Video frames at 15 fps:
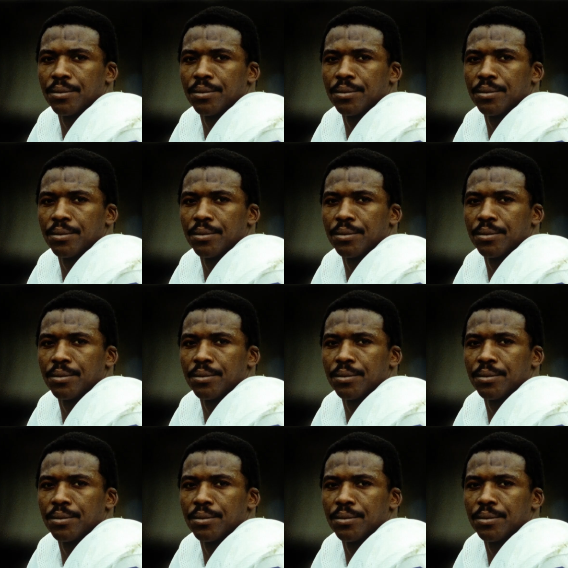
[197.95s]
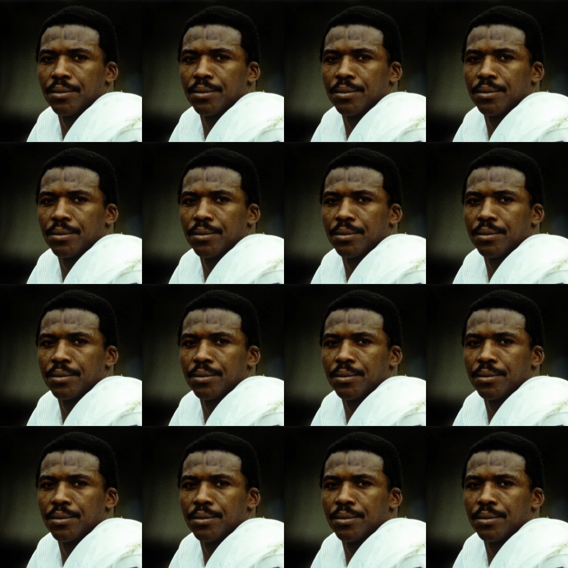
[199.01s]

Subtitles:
Nobody speaks.